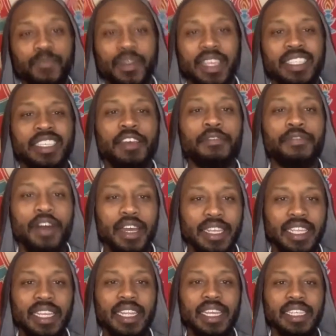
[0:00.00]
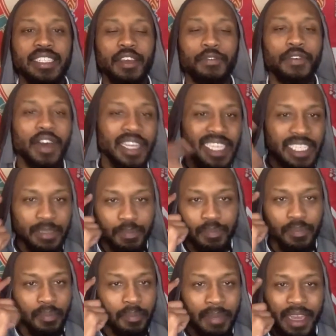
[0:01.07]
it's Cavani, innit? It's Cavani's
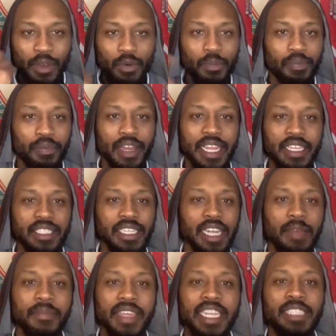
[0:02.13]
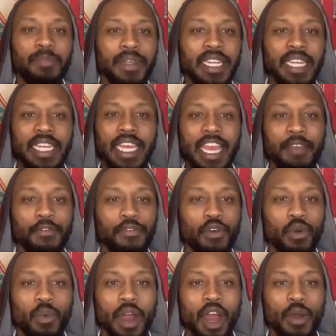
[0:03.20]
mental brain. Do you know what I mean? He's been in the game for a
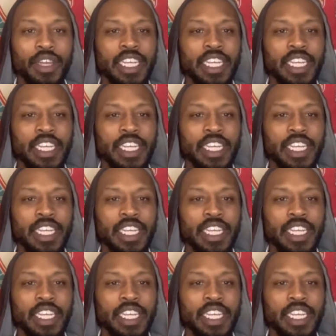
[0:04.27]
while and he